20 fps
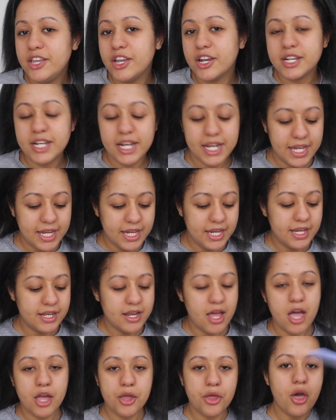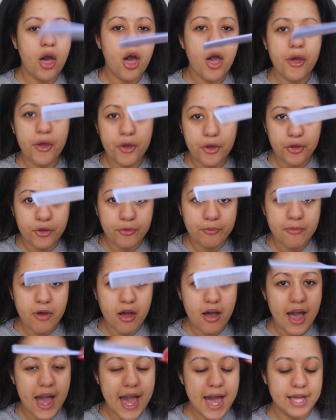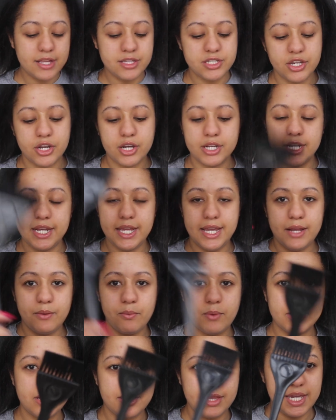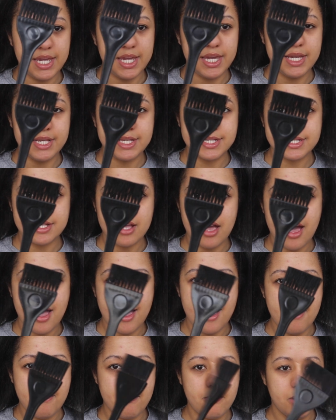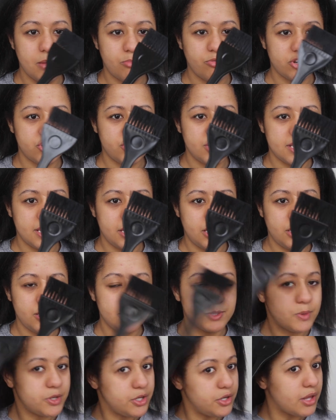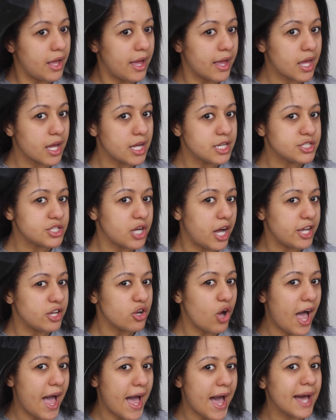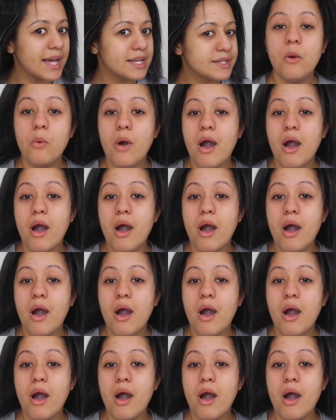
you're going to need a comb, and you're going to need one of these brushes that you use when you like dye your hair.